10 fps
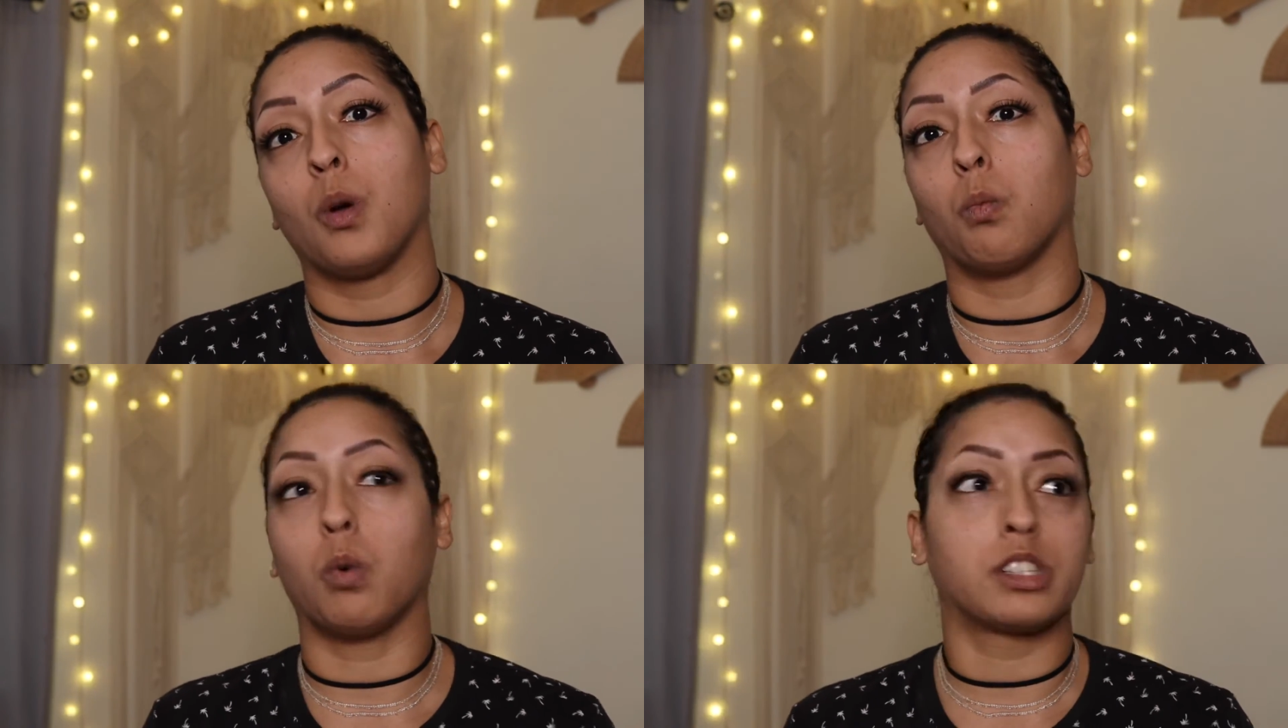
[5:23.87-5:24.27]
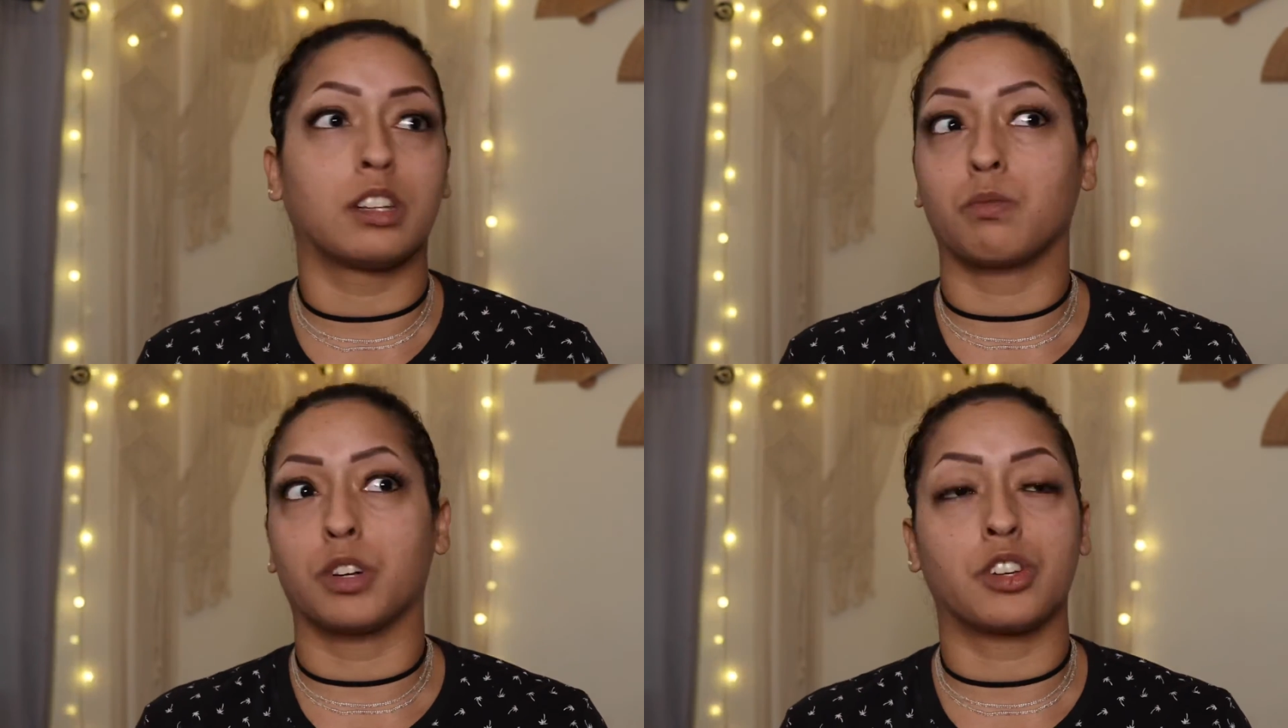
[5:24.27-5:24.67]

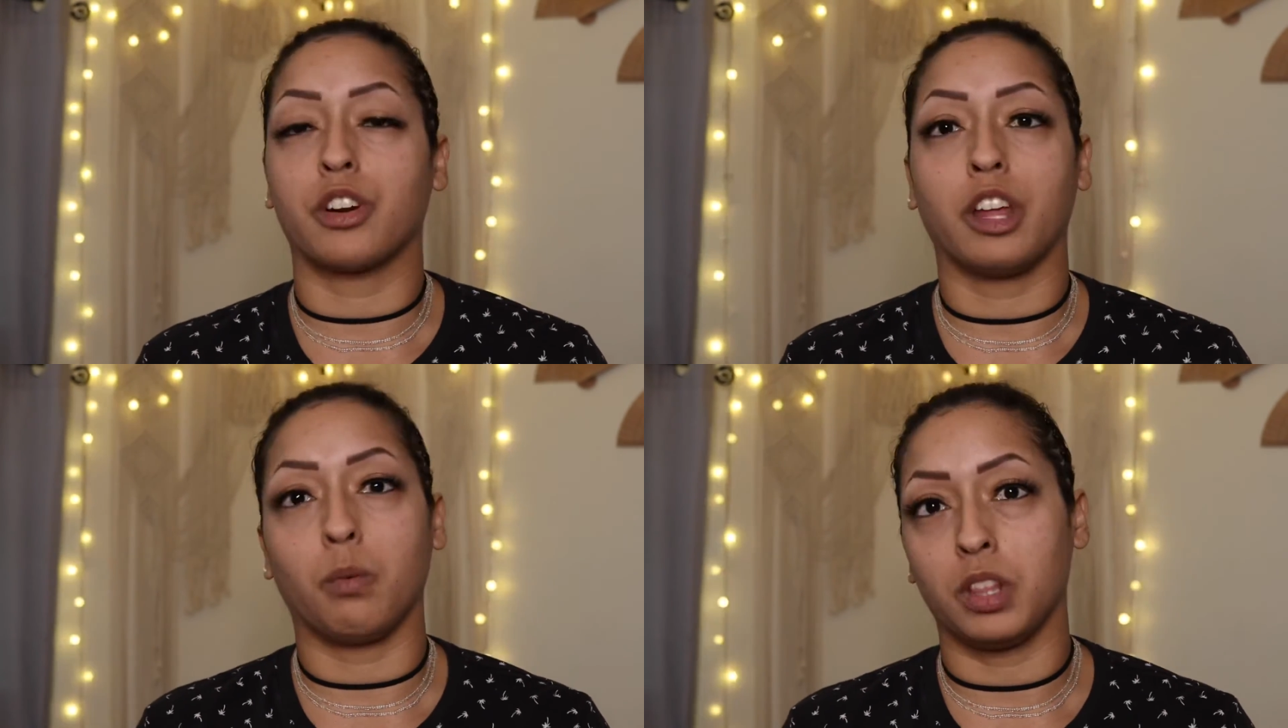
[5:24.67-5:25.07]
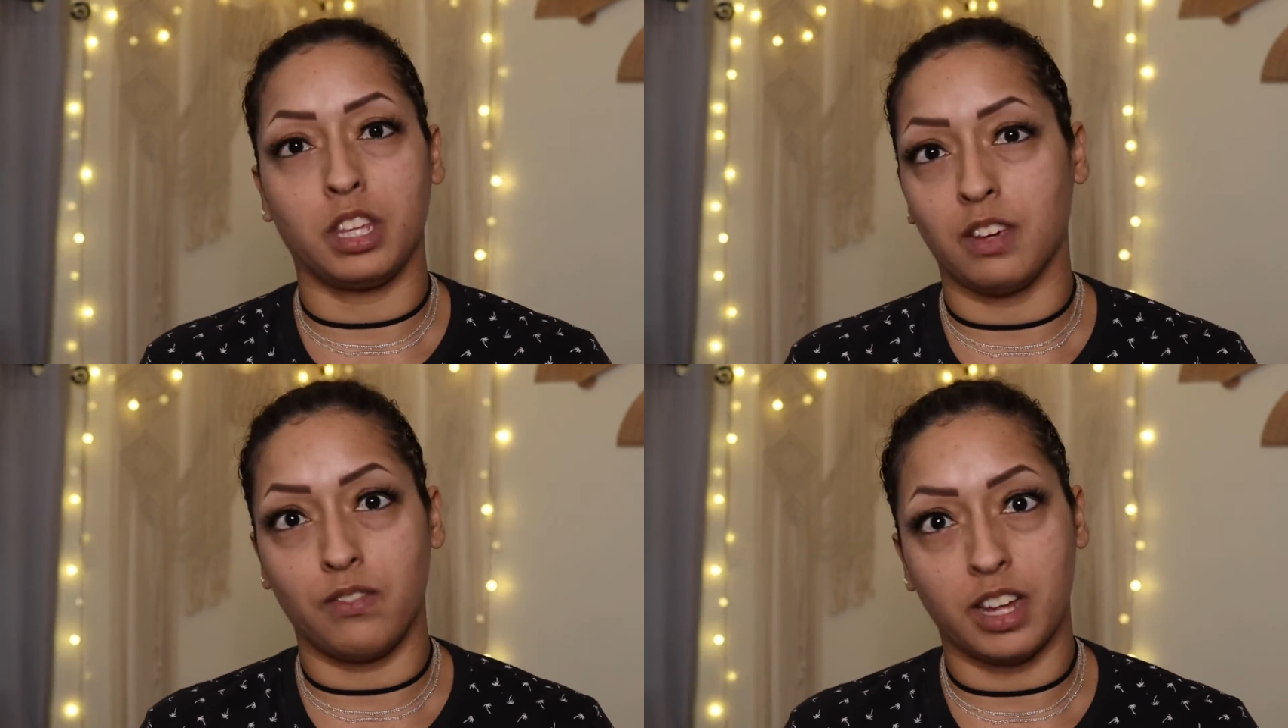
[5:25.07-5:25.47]
wasn't returning with
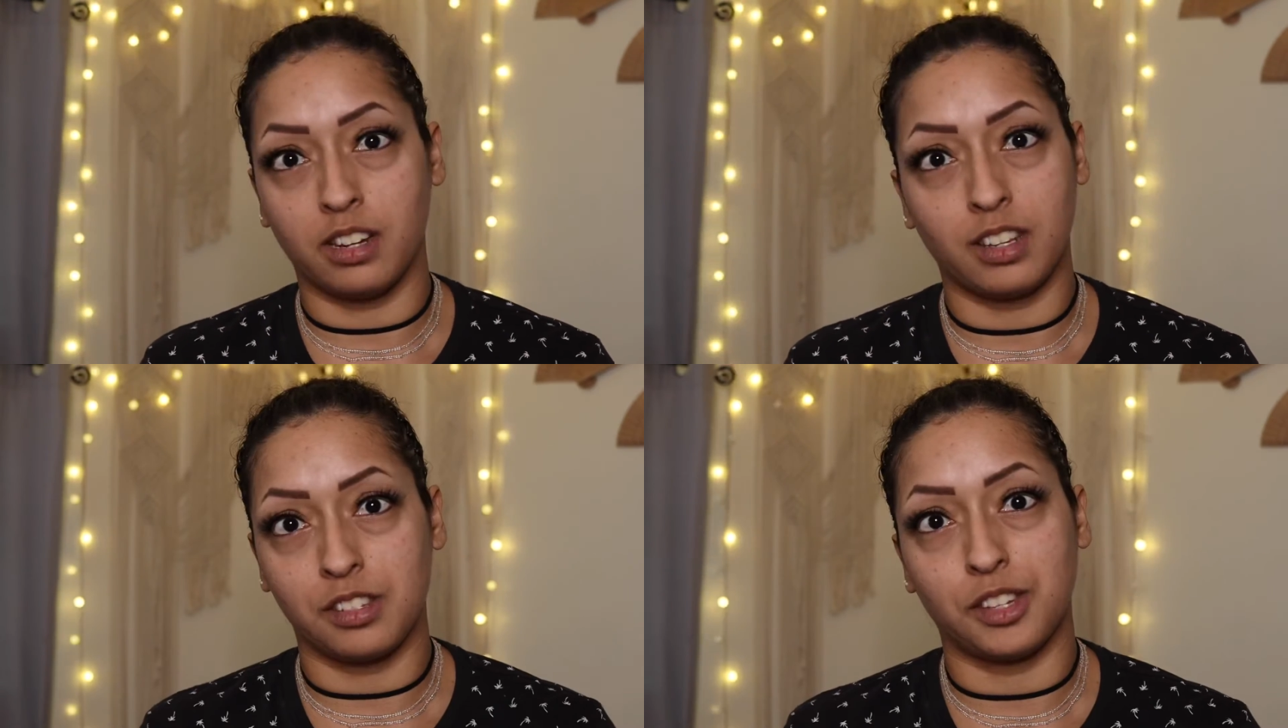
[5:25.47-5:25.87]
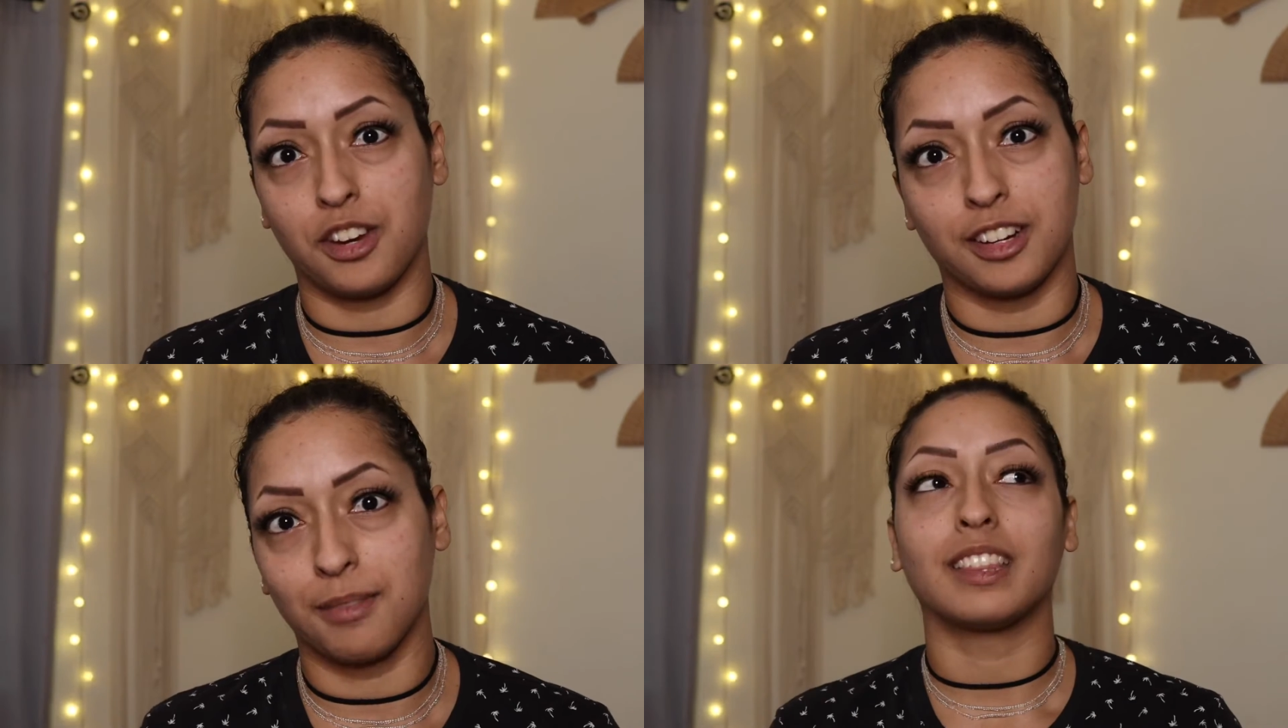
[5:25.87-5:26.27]
the event this year.